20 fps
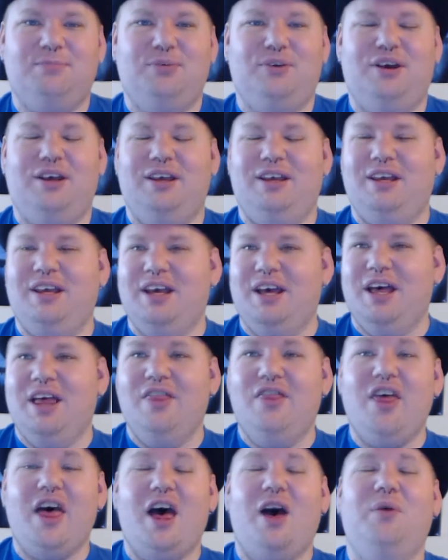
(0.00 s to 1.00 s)
but
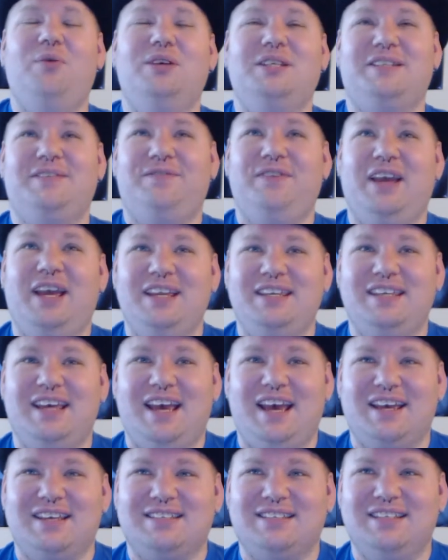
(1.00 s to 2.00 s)
that was
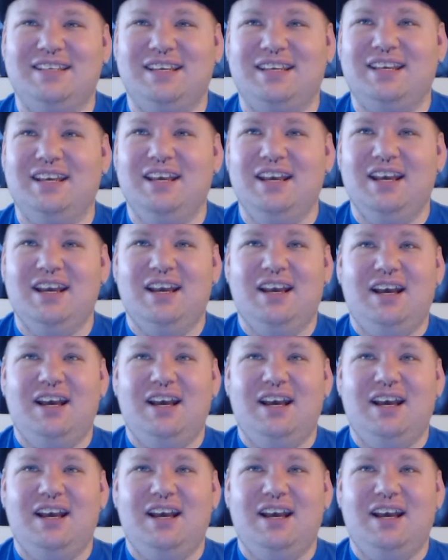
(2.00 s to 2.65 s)
fantastic.